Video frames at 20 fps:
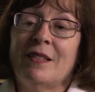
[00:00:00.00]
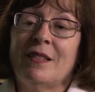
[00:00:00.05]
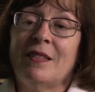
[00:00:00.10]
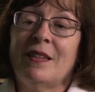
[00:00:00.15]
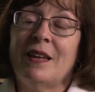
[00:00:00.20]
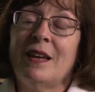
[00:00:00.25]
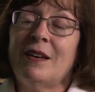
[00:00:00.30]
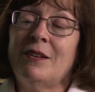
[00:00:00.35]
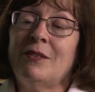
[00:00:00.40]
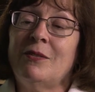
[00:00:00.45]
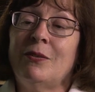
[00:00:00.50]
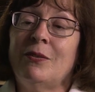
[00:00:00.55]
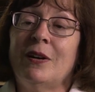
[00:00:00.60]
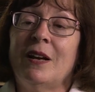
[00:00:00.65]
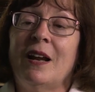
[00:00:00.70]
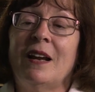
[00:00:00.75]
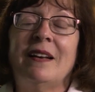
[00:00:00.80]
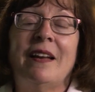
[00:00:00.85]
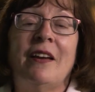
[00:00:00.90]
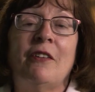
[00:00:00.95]
then
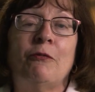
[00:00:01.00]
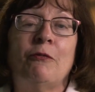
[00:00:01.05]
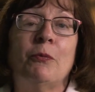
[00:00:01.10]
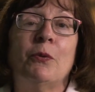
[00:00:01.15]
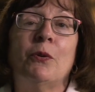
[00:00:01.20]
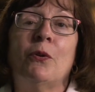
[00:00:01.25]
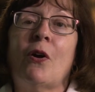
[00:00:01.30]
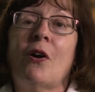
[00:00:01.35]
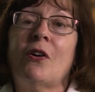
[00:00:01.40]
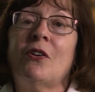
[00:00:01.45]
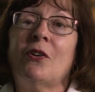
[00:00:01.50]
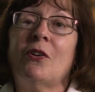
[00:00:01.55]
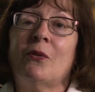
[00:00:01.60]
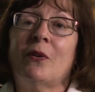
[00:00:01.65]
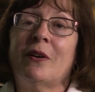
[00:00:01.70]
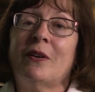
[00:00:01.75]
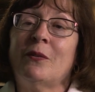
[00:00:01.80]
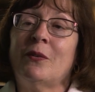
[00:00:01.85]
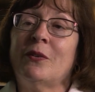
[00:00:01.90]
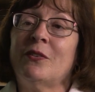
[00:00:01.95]
when I left Morocco,
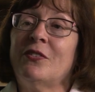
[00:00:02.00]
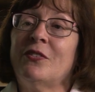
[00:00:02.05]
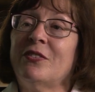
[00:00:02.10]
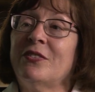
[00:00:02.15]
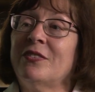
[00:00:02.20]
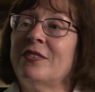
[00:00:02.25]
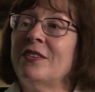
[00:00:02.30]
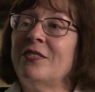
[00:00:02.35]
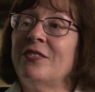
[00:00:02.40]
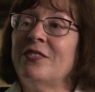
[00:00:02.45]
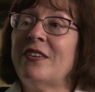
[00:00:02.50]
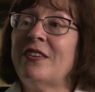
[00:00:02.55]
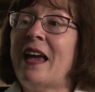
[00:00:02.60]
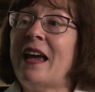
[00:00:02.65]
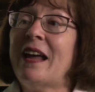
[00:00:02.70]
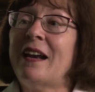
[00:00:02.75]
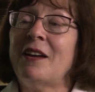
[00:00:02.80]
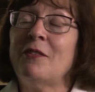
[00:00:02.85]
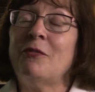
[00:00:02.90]
I was sad.